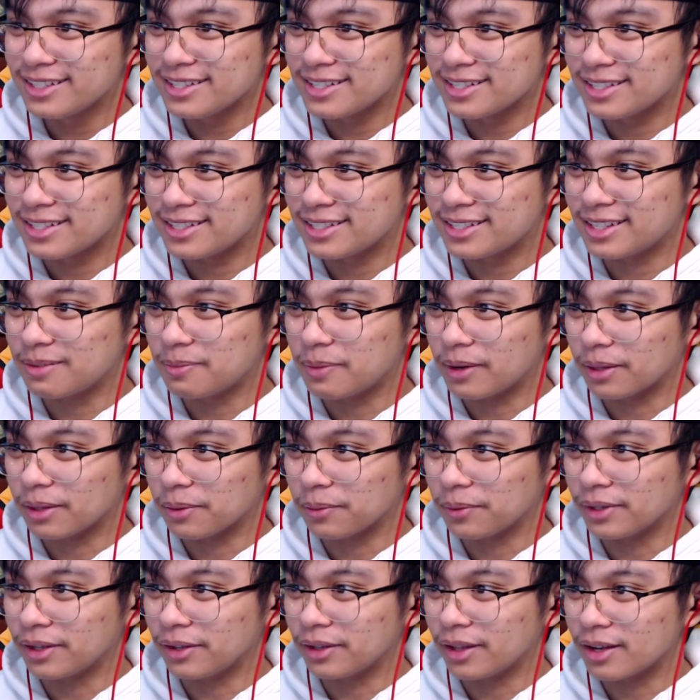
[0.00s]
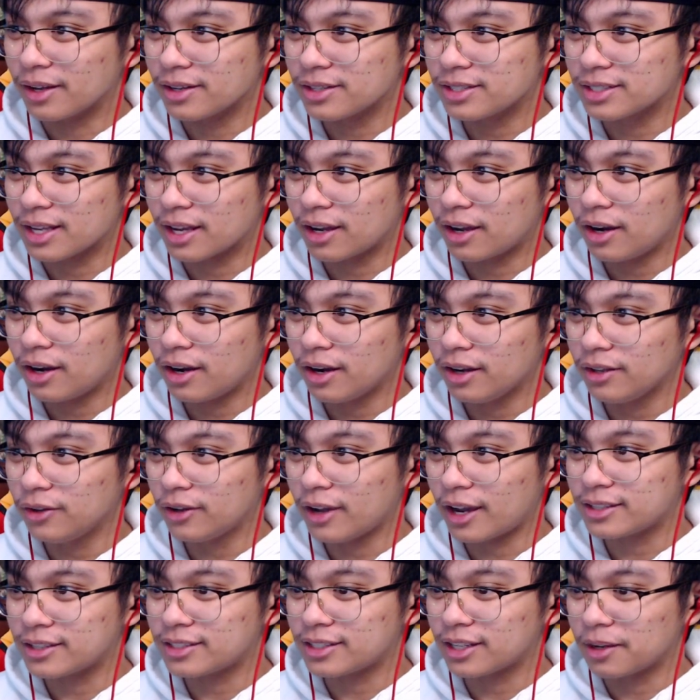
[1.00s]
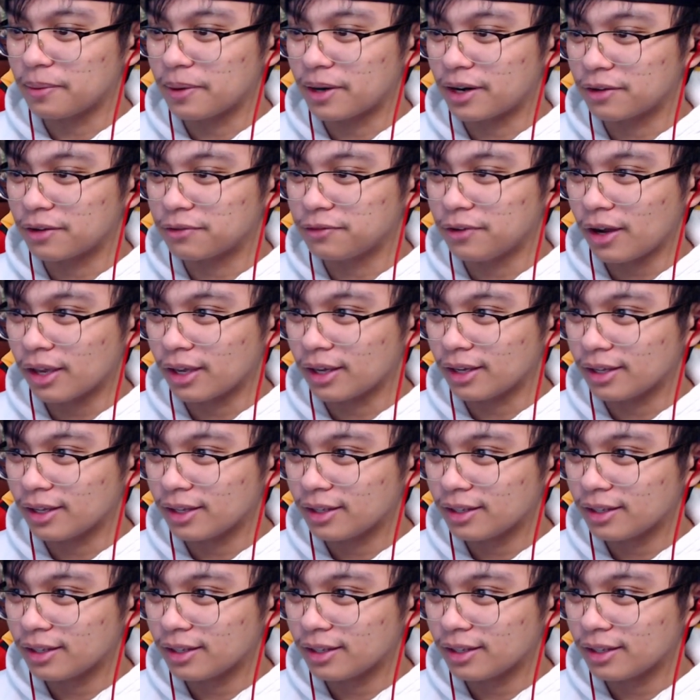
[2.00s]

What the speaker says: Sitting by the window now. She's like, all right, you guys think about it. Fuck it.